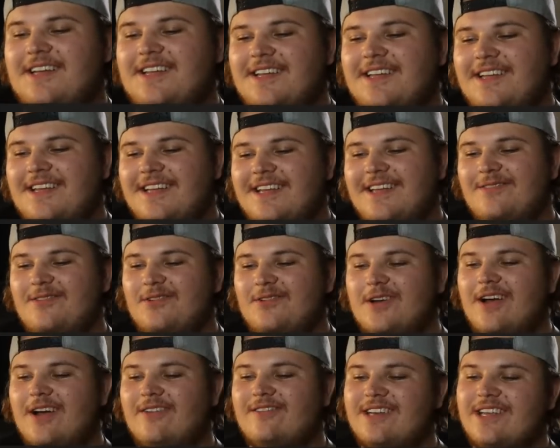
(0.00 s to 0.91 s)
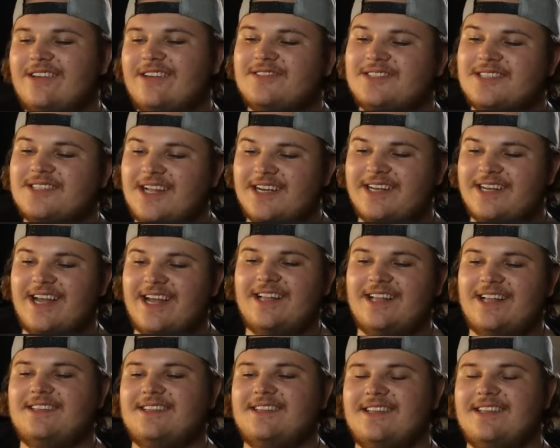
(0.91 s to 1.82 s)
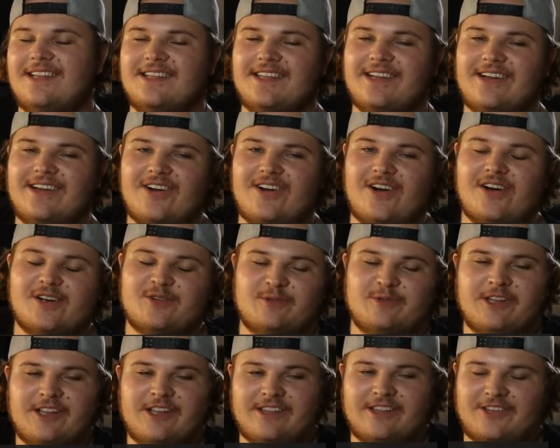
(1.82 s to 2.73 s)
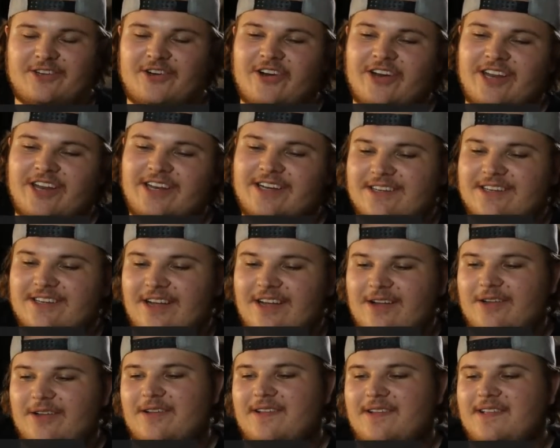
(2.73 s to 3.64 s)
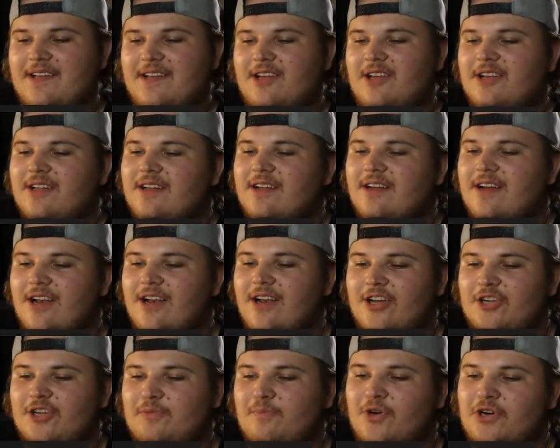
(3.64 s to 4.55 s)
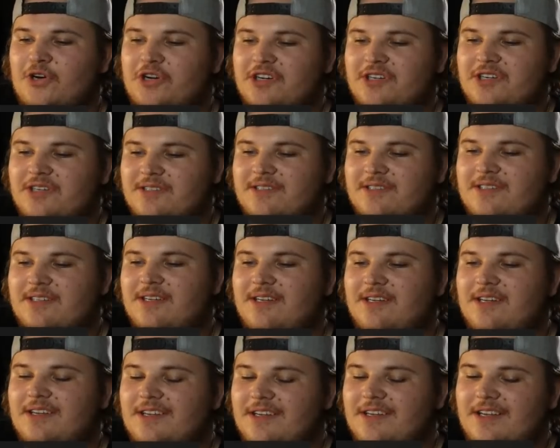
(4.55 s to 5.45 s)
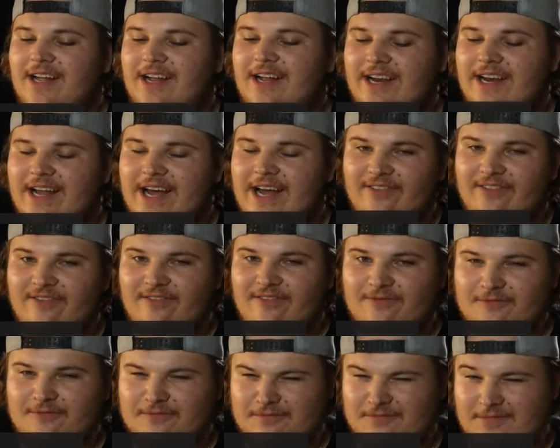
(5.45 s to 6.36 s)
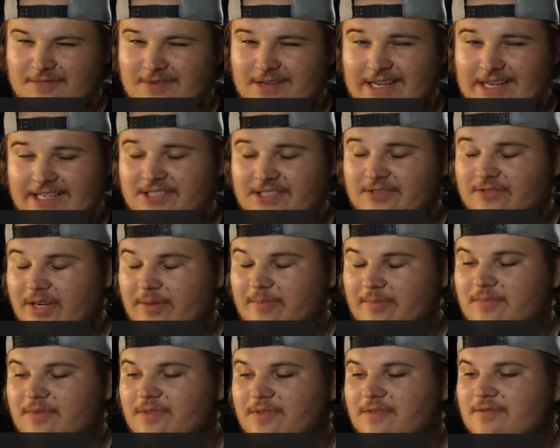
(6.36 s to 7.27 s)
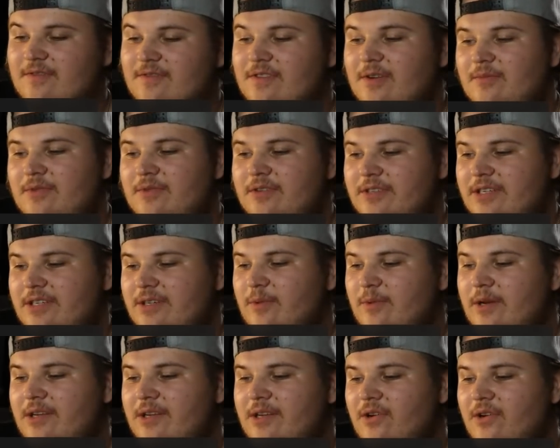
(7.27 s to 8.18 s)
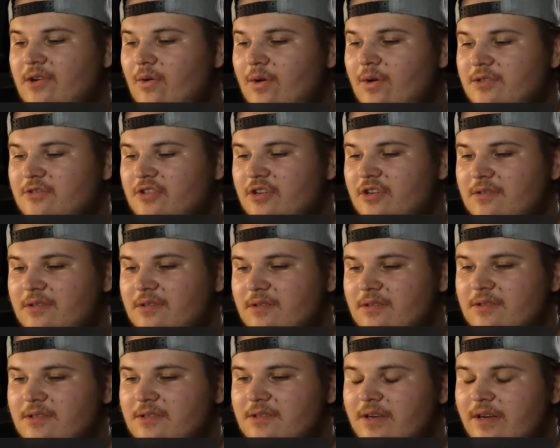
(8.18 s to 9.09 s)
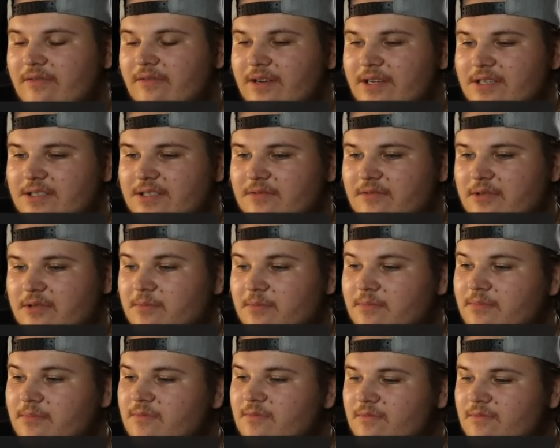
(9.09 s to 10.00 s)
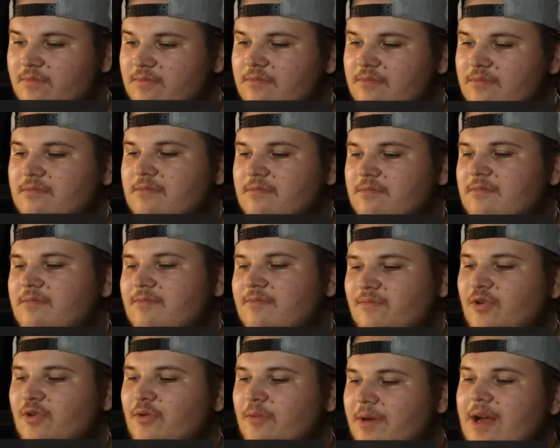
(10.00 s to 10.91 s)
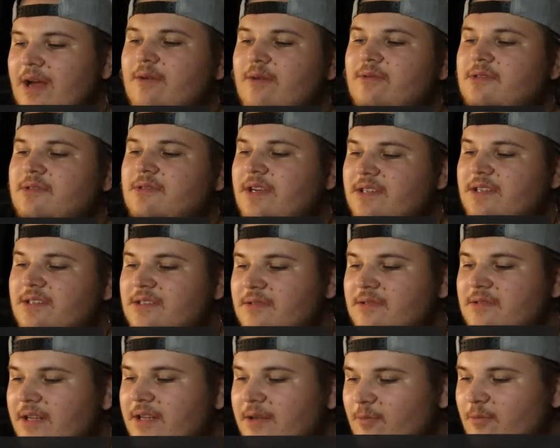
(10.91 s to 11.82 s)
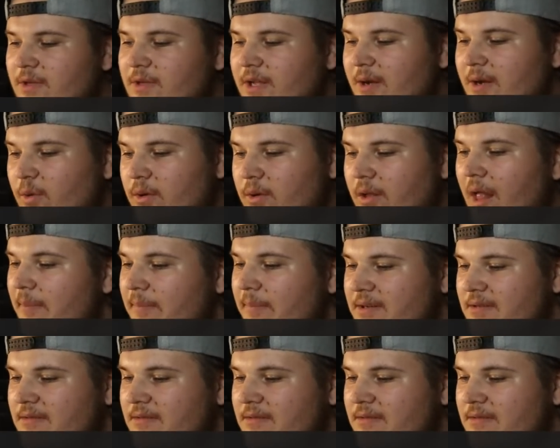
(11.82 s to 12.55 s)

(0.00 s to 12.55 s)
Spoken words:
if you have diffs like that, then the car will turn in a lot more and have less grip from the rear. When you go on throttle, you have less grip. Probably, I would think so that will happen.